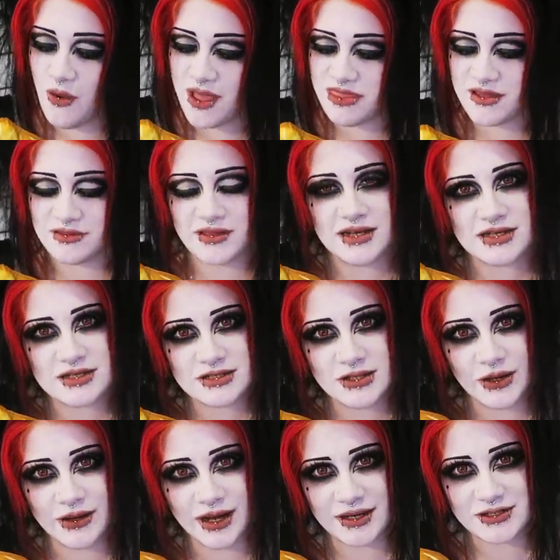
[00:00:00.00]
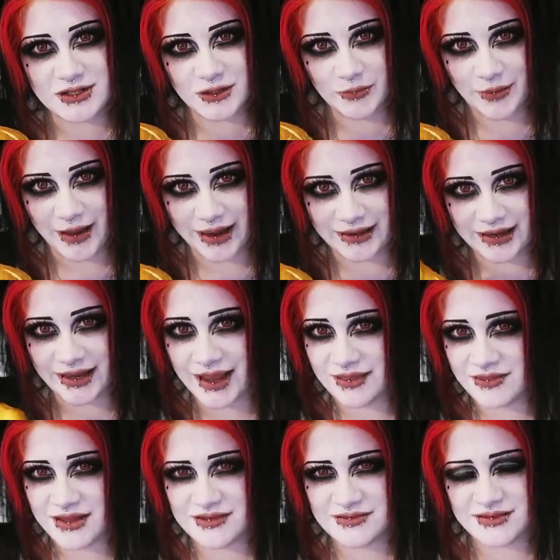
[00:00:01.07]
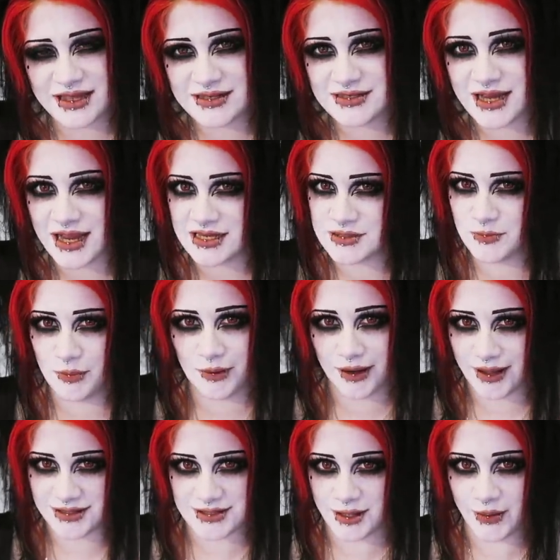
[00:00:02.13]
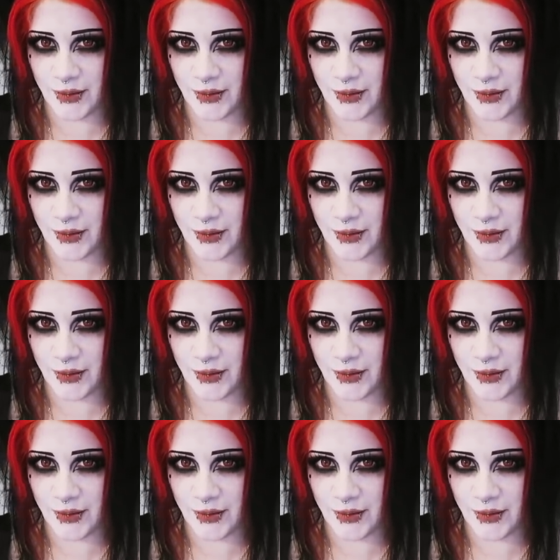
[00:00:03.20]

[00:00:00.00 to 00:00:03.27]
I think they didn't turn out too badly, and they taste bloody